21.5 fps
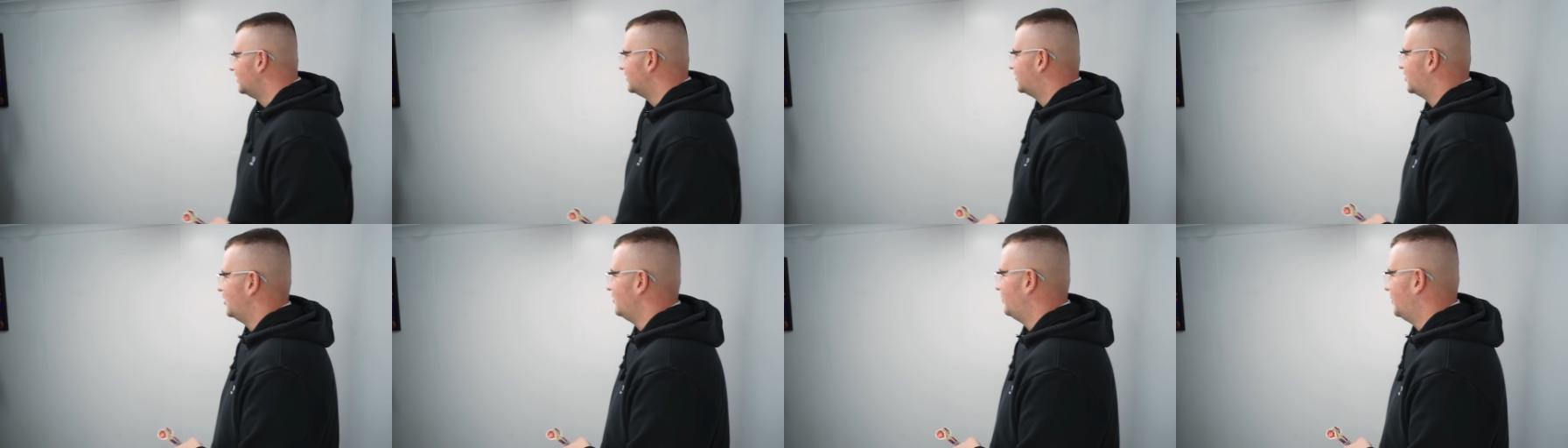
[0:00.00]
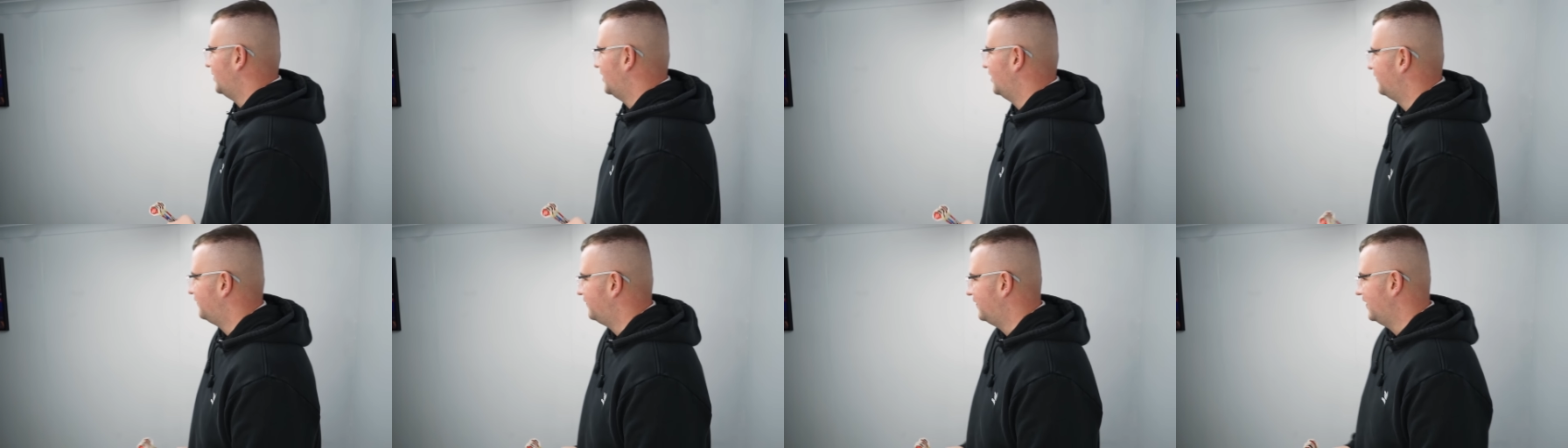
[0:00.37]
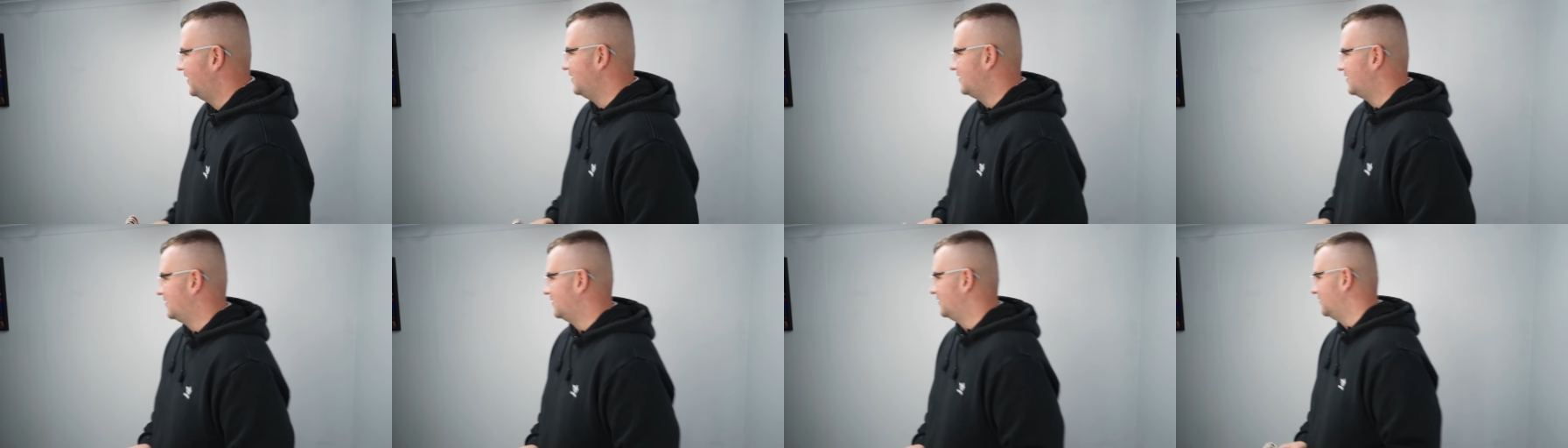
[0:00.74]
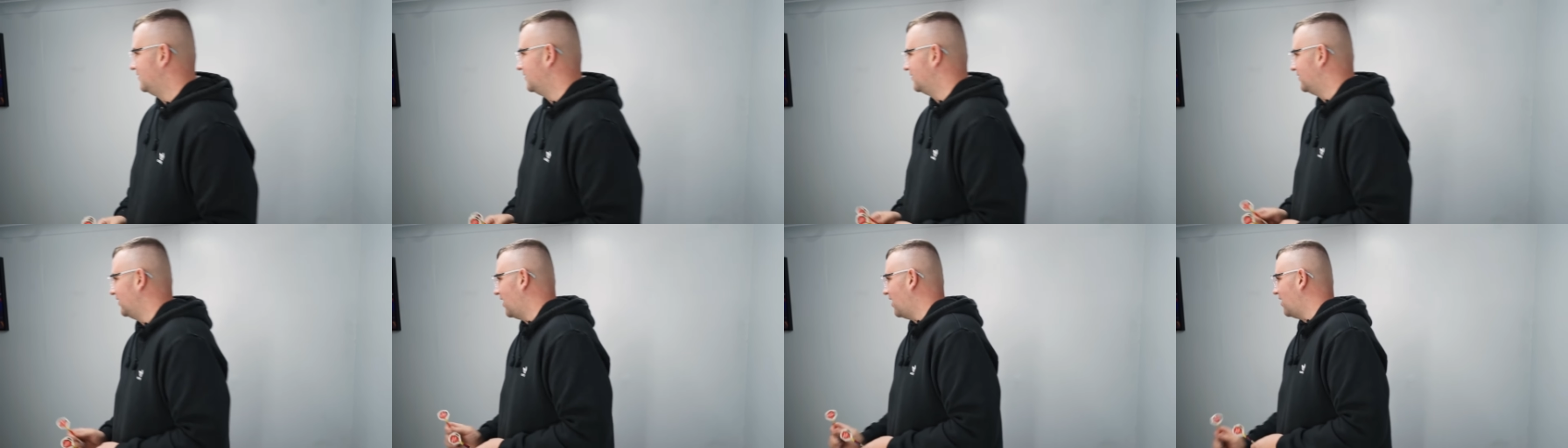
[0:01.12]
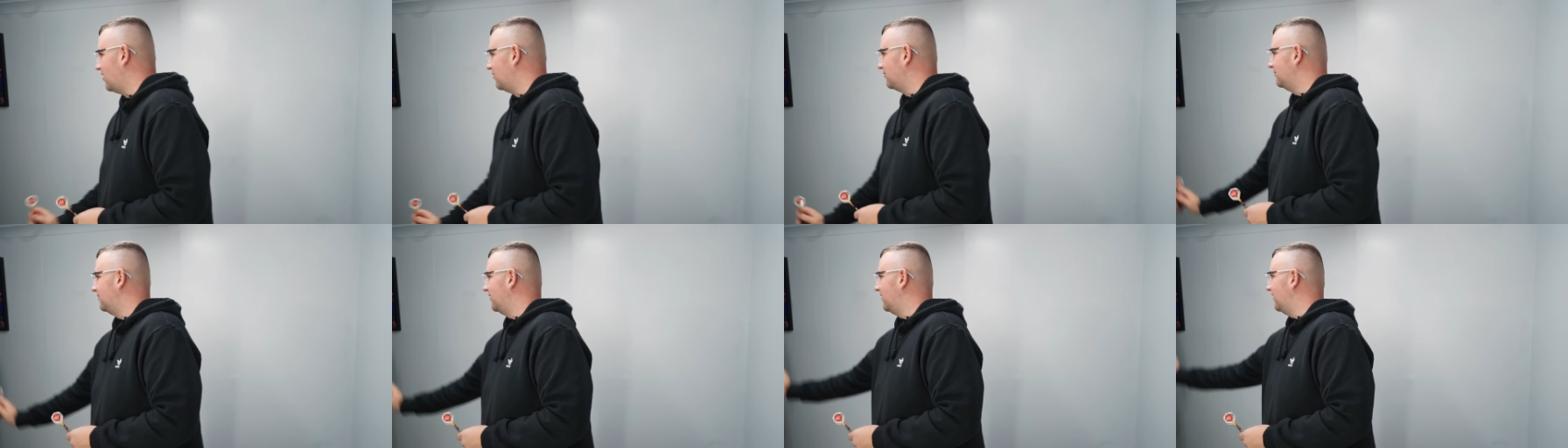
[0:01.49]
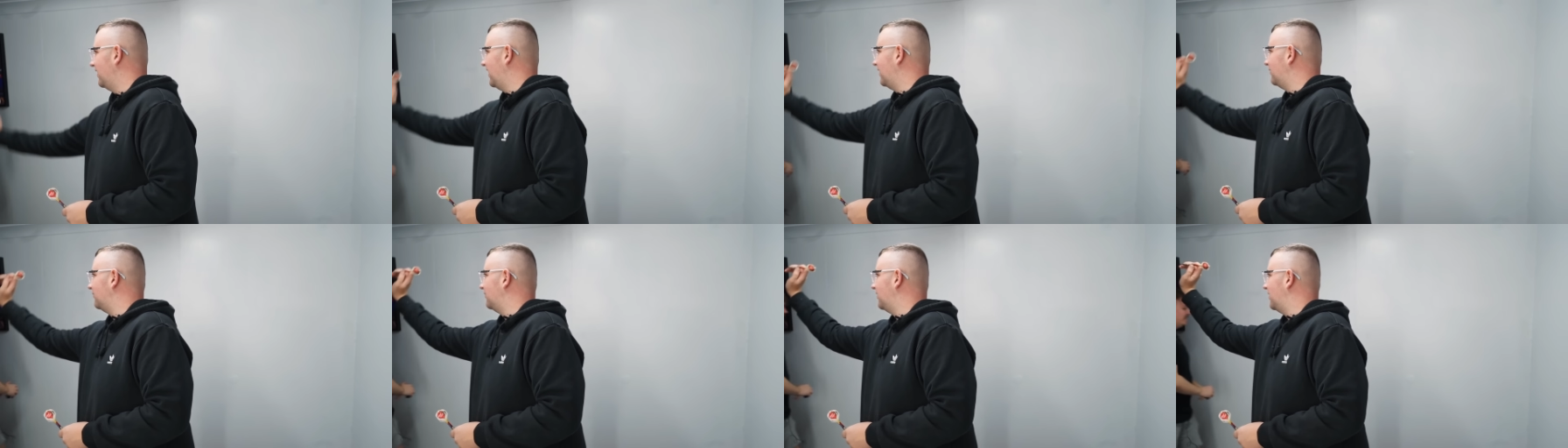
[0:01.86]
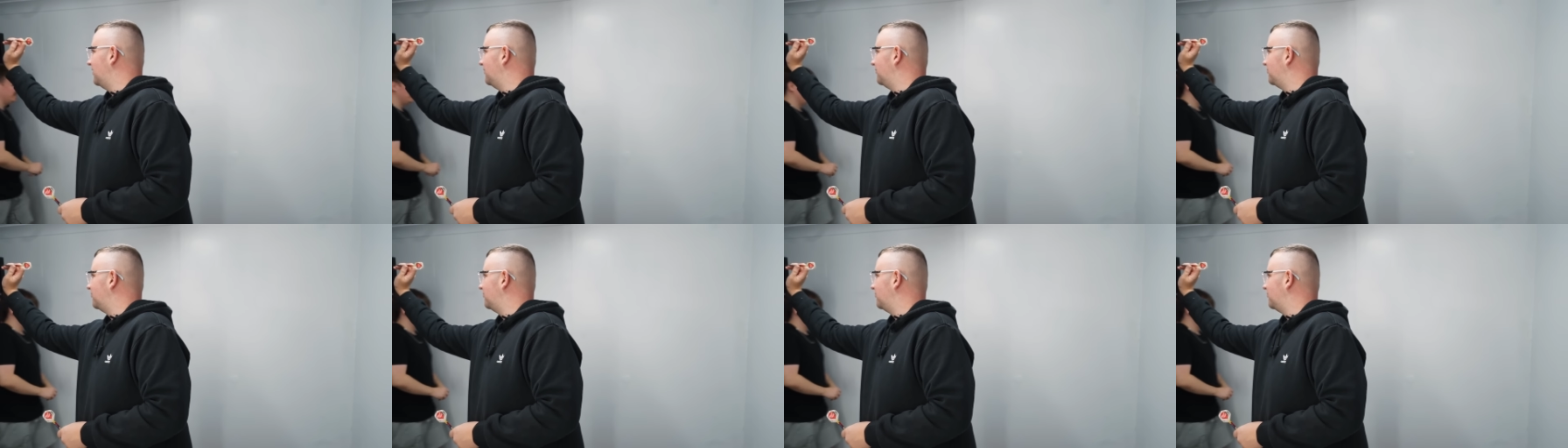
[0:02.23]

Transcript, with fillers: two birthdays, so it, it